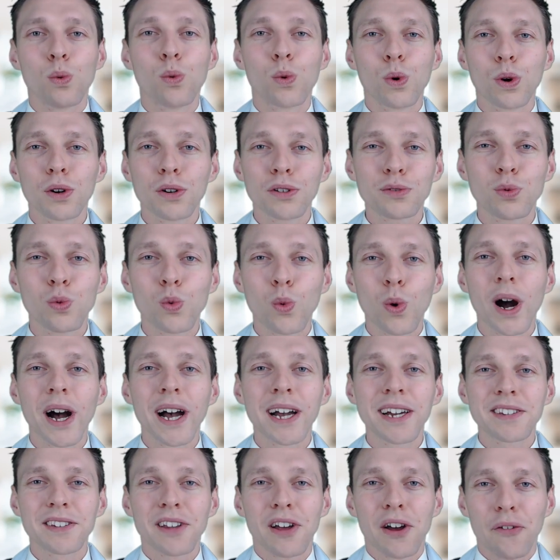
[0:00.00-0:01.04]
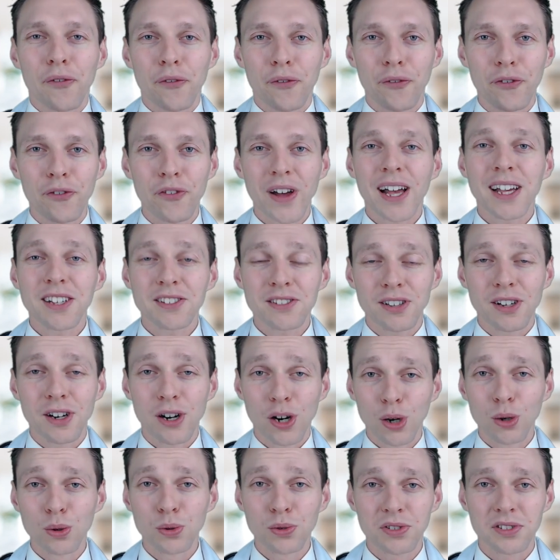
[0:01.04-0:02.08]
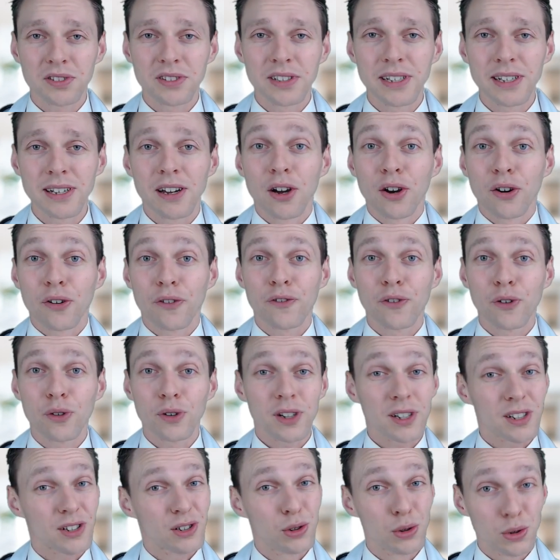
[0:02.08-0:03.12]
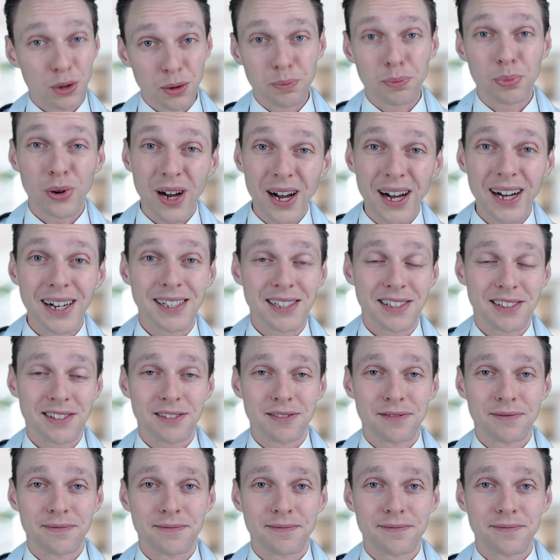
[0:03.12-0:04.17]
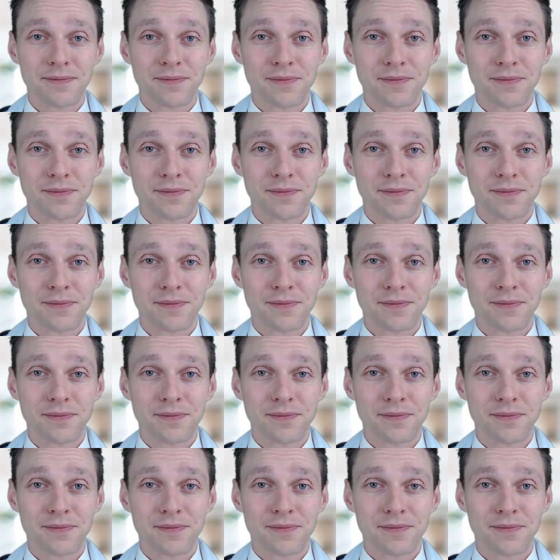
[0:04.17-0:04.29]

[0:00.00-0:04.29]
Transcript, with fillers: worldwide, fast hosting for a good price?